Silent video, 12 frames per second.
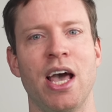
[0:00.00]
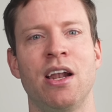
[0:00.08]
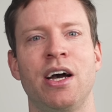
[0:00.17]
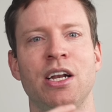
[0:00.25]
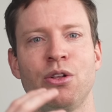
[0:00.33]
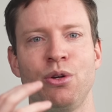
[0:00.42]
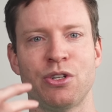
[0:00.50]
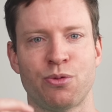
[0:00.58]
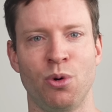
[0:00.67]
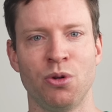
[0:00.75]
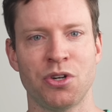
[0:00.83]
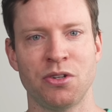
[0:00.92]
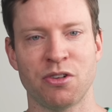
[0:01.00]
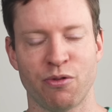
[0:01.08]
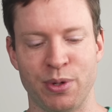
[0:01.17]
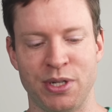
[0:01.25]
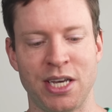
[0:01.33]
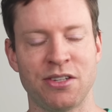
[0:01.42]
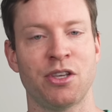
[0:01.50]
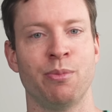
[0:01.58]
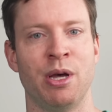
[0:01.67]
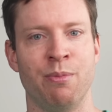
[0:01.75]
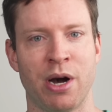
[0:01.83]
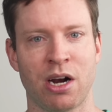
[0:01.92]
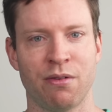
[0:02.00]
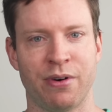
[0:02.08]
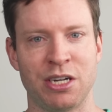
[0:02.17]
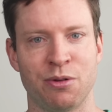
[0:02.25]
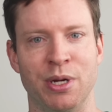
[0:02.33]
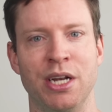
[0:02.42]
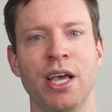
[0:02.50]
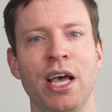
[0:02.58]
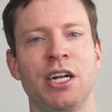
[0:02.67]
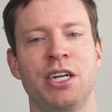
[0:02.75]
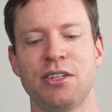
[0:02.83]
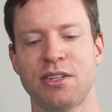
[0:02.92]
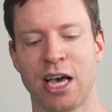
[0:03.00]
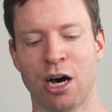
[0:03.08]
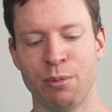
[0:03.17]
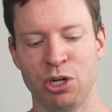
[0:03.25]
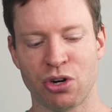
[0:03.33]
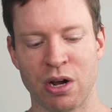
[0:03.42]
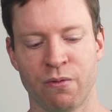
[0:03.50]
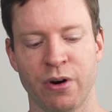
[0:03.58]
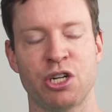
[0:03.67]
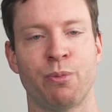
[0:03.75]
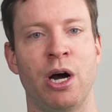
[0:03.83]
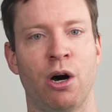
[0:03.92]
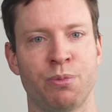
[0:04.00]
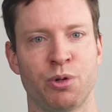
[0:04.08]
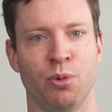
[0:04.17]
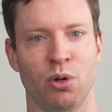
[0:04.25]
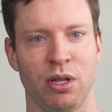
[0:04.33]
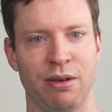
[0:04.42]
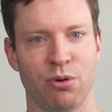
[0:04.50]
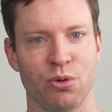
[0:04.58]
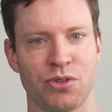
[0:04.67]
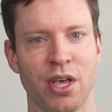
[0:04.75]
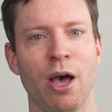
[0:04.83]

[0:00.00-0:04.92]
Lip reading: and I include a small dose of potassium and microvitamin just to help me try and reach my optimal levels.